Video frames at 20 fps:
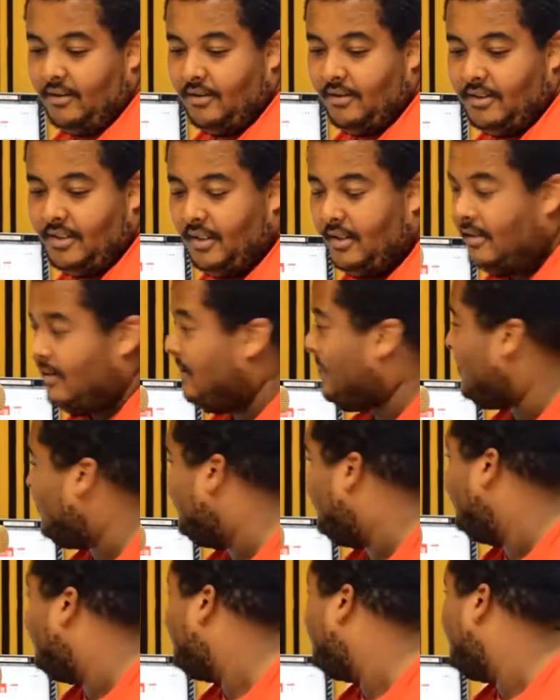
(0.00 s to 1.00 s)
So, you
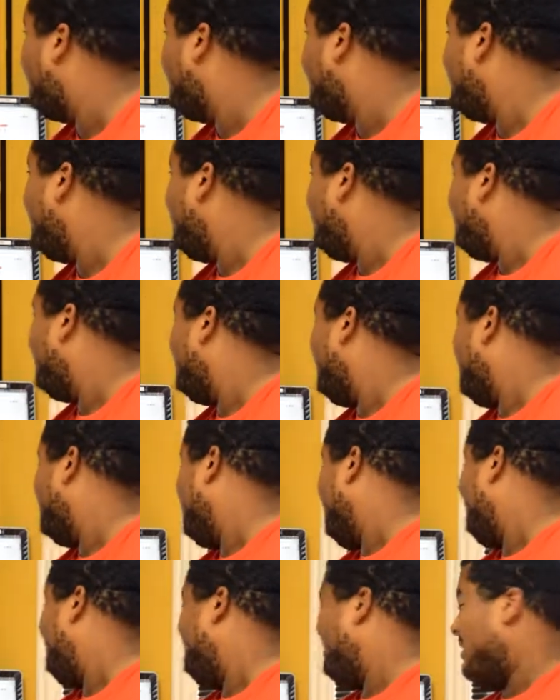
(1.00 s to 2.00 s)
know, like I
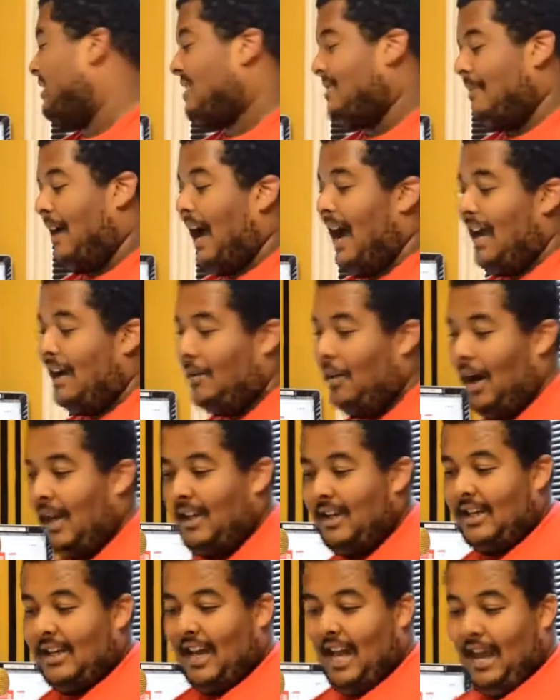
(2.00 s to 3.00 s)
said, if you need some high
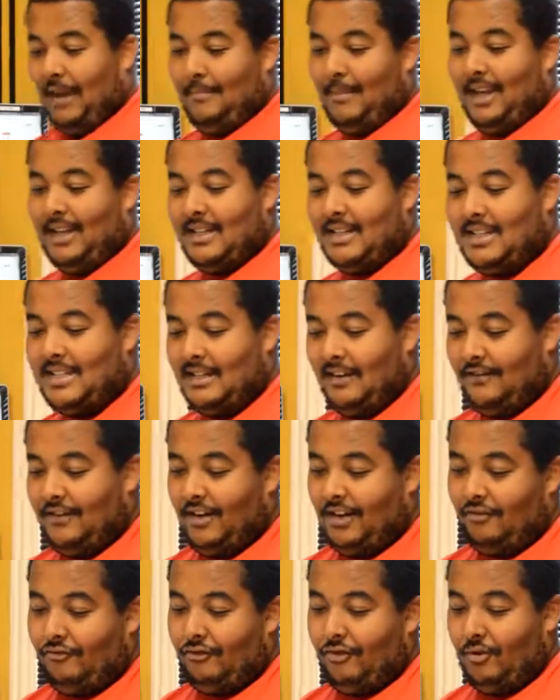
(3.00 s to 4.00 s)
quality, high maintenance stuff
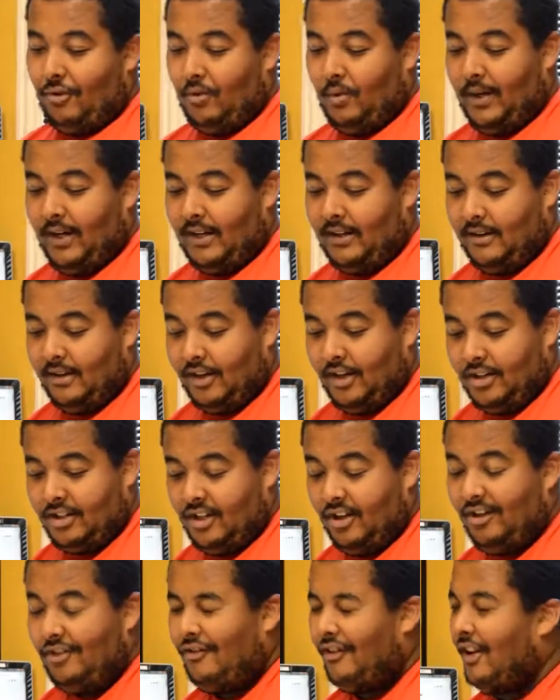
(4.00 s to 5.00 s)
done real quick, it's a good
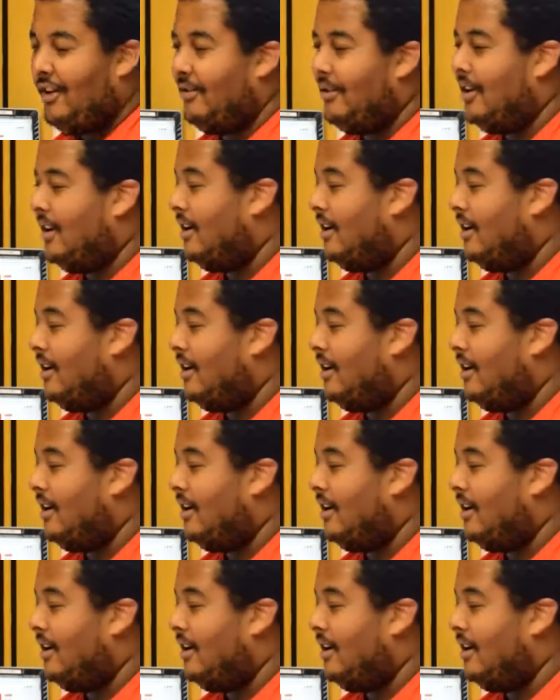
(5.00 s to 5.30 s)
turnaround,